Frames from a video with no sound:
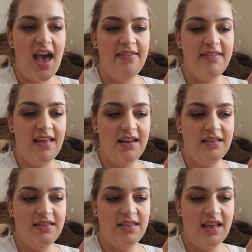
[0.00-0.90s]
And
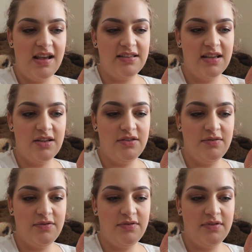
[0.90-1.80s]
then there's an
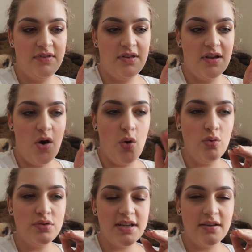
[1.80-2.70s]

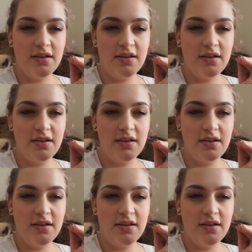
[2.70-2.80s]
old